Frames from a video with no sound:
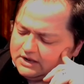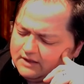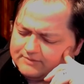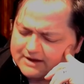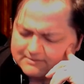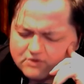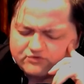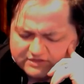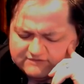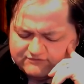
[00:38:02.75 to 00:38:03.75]
But I'm
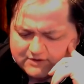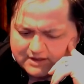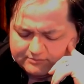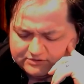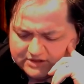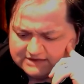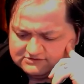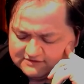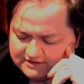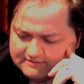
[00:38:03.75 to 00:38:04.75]
mostly figuring out
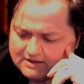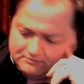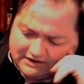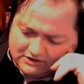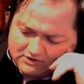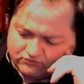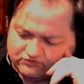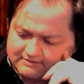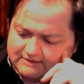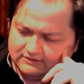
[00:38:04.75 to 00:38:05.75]
plot. I'll make
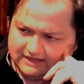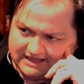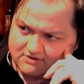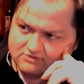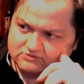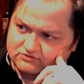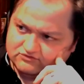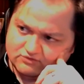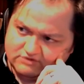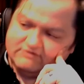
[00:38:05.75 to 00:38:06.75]
notes about like
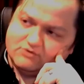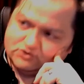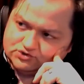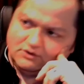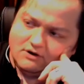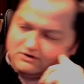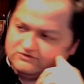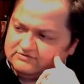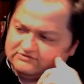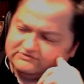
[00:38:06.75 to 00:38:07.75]
characters, sort of emotional
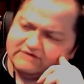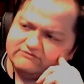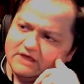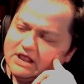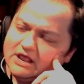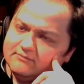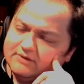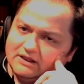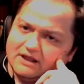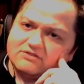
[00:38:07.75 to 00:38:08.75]
arcs and stuff.
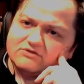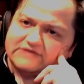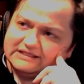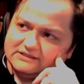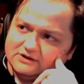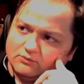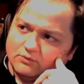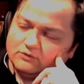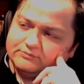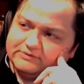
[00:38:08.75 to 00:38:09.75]
But a lot of those like
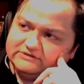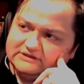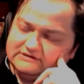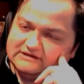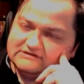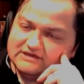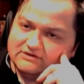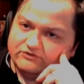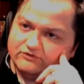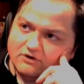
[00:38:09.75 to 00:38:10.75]
little world building
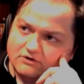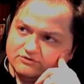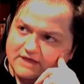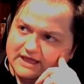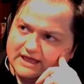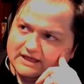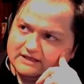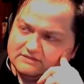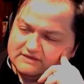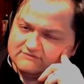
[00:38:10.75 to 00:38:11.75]
details are
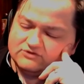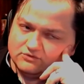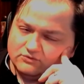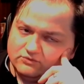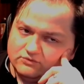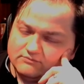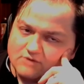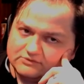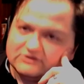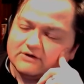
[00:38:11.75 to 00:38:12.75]
I leave to
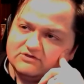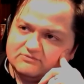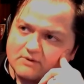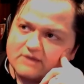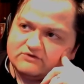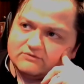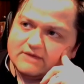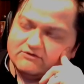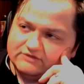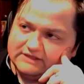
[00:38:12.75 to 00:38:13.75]
momentary inspiration.
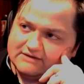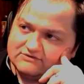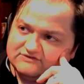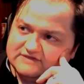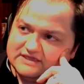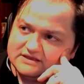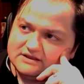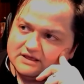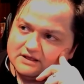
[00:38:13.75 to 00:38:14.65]
Right, you're filling out a scene,